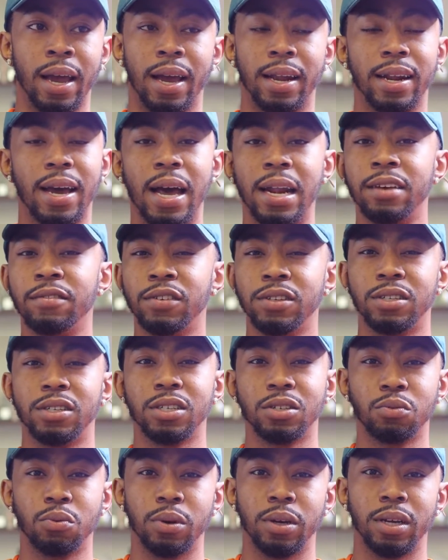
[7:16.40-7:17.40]
And not even
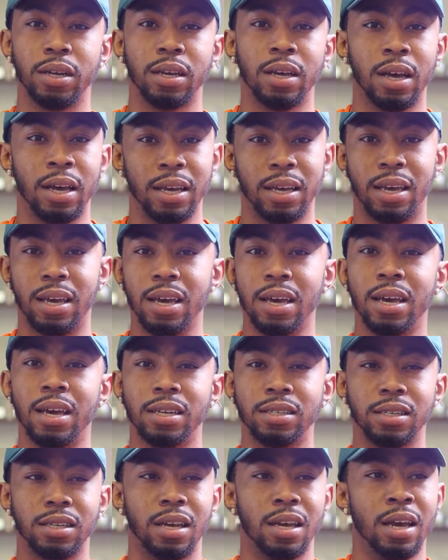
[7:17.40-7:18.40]
just with
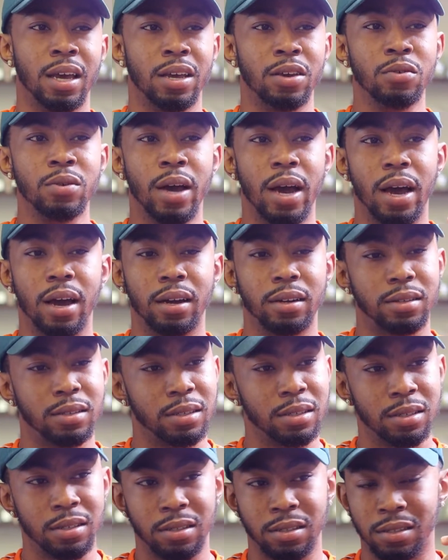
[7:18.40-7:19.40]
kids.
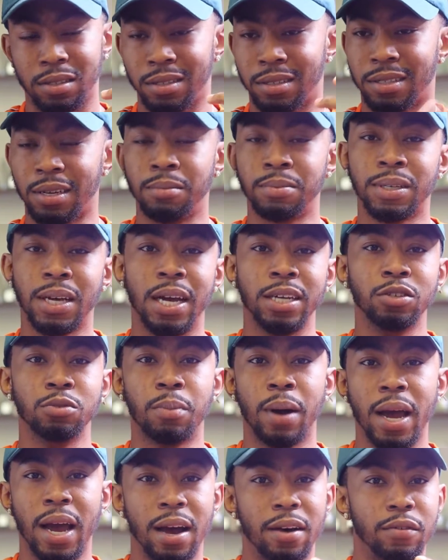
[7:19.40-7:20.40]
Sometimes you
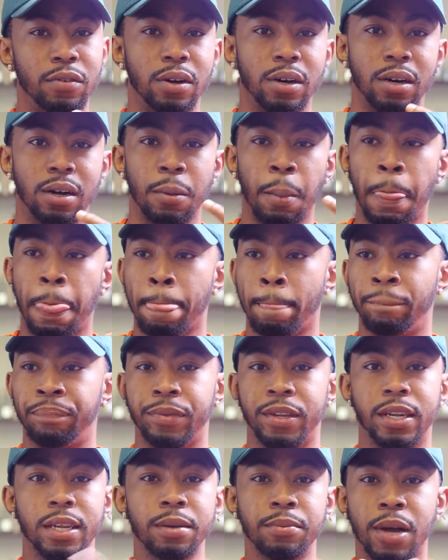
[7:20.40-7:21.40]
might have a
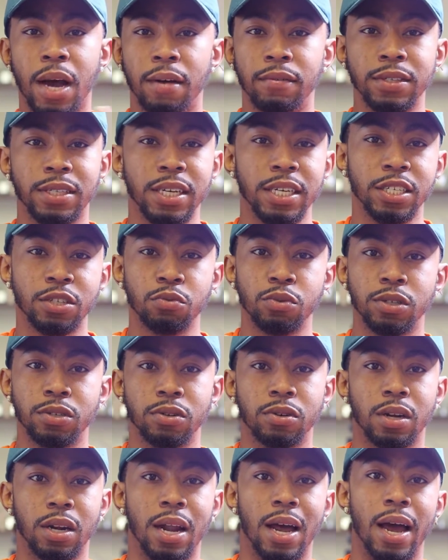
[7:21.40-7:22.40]
deep conversation with
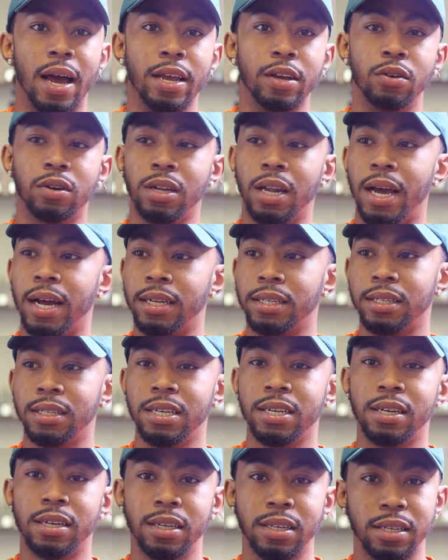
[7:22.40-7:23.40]
your client. Your client
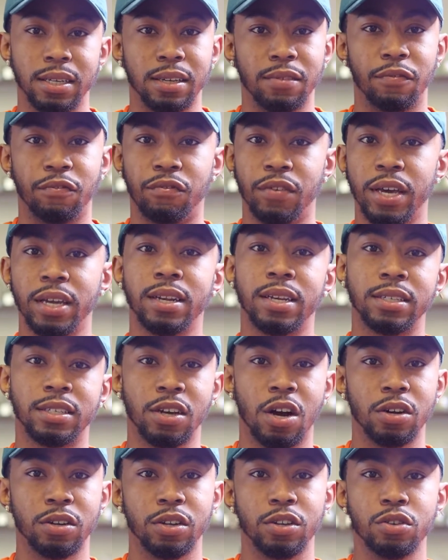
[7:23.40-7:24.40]
need to vent and
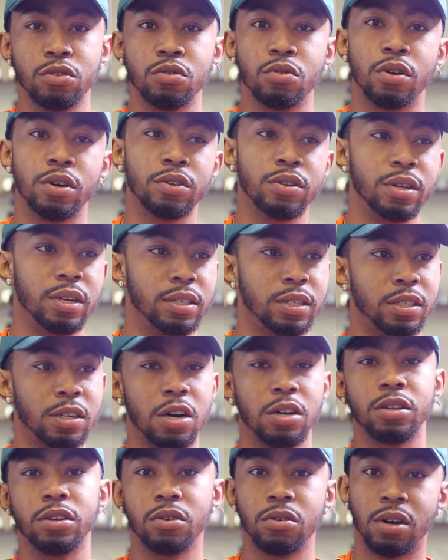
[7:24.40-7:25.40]
talk to you, or you need to
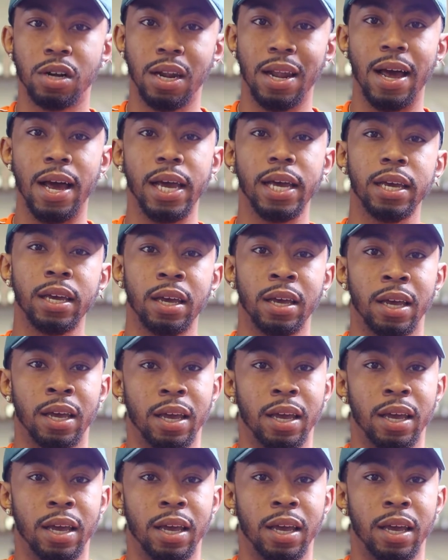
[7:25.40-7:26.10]
talk to your client.